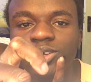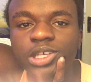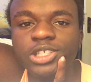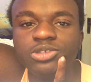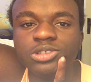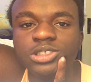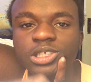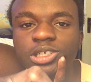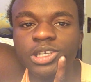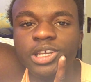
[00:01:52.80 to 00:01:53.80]

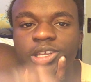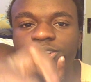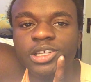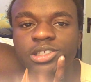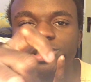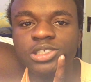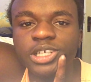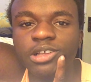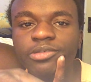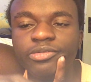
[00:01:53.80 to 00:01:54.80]
interesting in
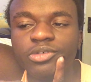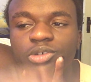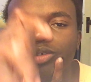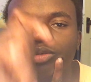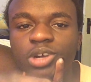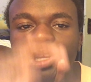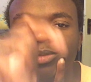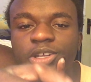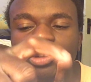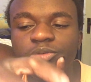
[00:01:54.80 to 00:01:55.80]
itself. Why am
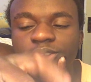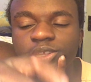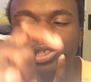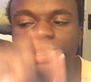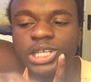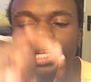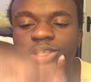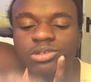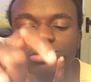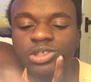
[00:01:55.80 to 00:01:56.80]
I doing this? I
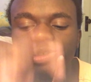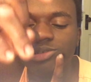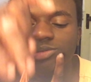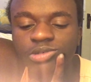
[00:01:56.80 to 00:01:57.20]
don't know.